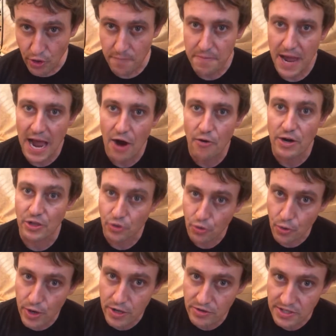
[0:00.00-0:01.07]
and power and
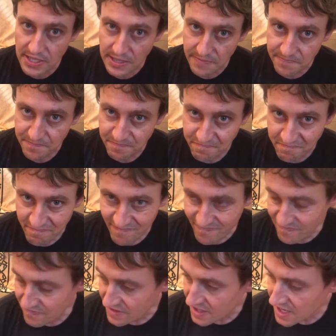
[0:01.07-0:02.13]
loyalty
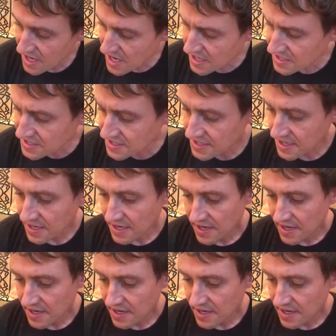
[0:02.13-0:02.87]
is